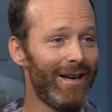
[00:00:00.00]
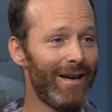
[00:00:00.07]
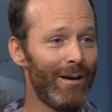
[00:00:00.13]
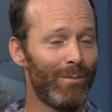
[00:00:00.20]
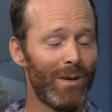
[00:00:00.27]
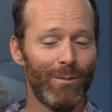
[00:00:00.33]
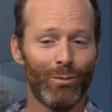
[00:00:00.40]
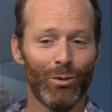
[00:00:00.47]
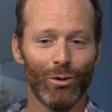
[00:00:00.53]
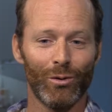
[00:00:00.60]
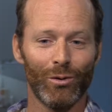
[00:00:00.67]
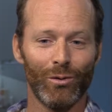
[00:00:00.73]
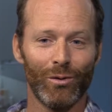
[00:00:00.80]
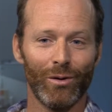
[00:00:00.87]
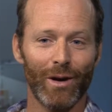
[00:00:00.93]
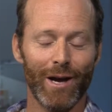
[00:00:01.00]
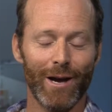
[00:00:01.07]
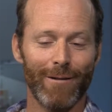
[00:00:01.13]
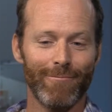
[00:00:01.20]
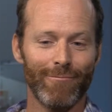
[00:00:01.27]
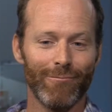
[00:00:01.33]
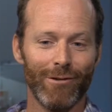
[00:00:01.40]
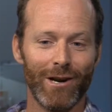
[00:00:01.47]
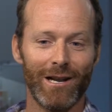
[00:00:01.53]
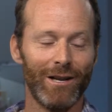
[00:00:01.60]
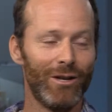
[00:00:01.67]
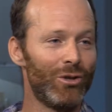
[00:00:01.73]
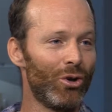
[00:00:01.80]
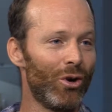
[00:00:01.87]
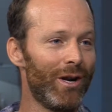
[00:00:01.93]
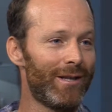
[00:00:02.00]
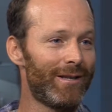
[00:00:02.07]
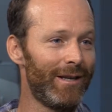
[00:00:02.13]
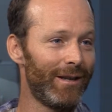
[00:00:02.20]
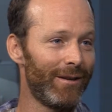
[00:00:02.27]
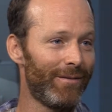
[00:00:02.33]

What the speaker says: and people really enjoyed seeing